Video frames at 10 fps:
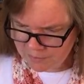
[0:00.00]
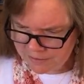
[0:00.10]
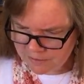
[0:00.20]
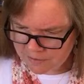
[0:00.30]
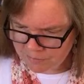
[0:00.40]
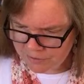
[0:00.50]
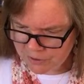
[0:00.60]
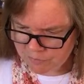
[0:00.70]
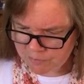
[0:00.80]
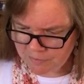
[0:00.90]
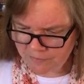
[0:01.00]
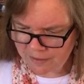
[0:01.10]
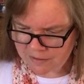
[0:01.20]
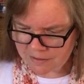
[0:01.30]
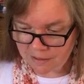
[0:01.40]
places in person would be
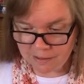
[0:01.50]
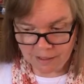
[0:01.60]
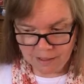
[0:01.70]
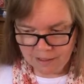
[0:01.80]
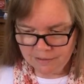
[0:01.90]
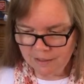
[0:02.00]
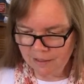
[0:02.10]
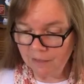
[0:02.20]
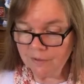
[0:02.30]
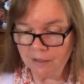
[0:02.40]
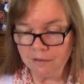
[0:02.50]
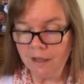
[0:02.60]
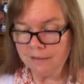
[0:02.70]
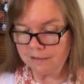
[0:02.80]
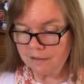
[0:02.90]
fascinating. Yeah, I've got a
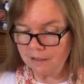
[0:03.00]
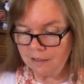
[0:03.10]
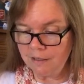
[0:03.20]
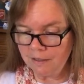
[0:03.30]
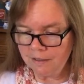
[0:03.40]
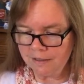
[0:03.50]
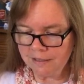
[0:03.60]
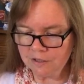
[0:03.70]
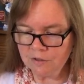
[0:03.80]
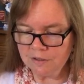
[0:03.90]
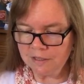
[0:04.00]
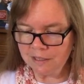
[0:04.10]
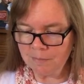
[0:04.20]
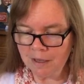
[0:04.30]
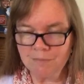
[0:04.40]
lot of study. That's the good thing
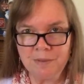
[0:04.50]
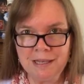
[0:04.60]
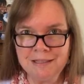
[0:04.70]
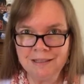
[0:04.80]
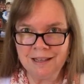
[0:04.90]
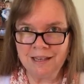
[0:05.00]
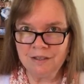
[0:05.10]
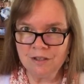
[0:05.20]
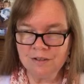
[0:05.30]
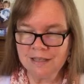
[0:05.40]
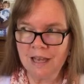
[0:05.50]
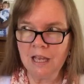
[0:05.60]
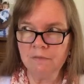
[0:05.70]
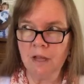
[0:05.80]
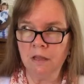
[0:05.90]
about it being delayed, though, is I
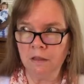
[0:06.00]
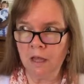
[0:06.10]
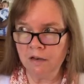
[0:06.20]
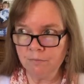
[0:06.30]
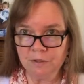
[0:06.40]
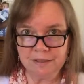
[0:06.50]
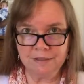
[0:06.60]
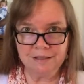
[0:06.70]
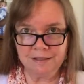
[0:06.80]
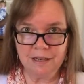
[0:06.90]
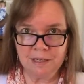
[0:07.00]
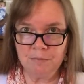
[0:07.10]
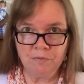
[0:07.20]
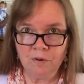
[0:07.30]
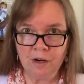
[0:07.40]
have a lot of books to study
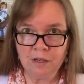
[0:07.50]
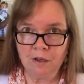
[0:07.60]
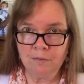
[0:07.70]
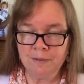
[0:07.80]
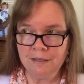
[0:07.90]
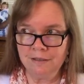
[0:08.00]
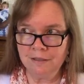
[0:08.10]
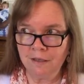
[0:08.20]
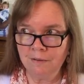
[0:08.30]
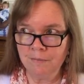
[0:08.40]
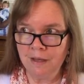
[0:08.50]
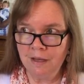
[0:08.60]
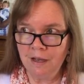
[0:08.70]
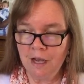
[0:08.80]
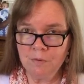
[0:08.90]
before I go, because
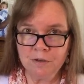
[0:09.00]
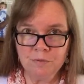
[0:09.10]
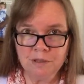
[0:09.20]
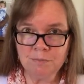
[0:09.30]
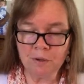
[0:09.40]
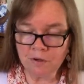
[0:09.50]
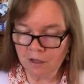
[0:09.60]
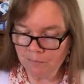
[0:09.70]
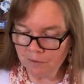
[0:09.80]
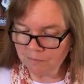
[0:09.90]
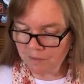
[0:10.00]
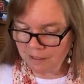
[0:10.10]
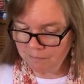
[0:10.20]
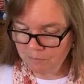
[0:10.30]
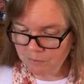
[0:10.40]
I want to really bone up on
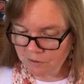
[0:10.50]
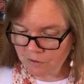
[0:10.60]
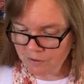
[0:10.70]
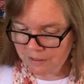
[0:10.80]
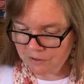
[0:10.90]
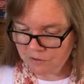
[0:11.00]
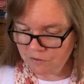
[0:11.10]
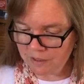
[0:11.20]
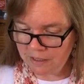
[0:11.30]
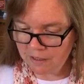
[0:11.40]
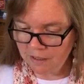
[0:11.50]
my biblical history